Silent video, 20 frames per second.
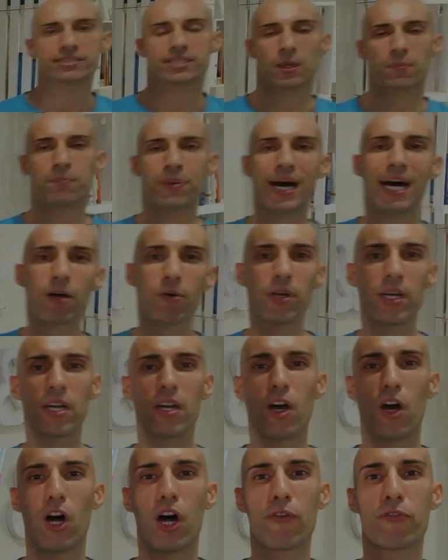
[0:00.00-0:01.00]
The
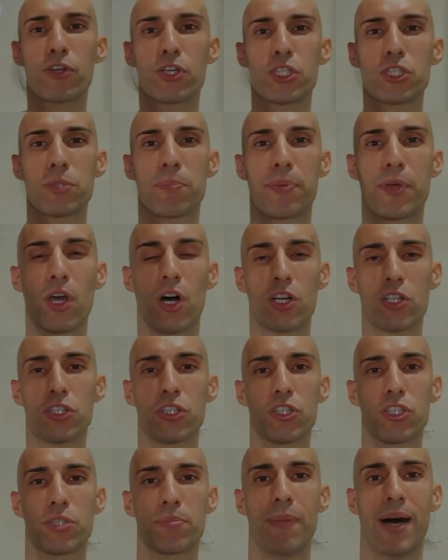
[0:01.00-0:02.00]
Power of Your Subconscious